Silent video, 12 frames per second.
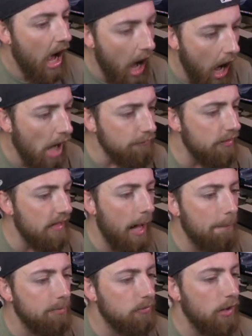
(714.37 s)
of the
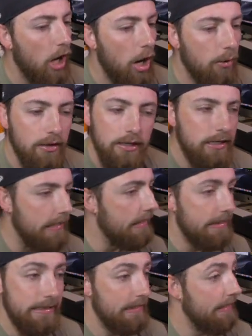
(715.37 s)
episode.
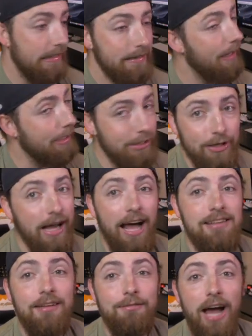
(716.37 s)
Like, you
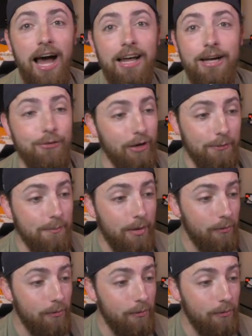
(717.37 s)
guys have got to agree with me,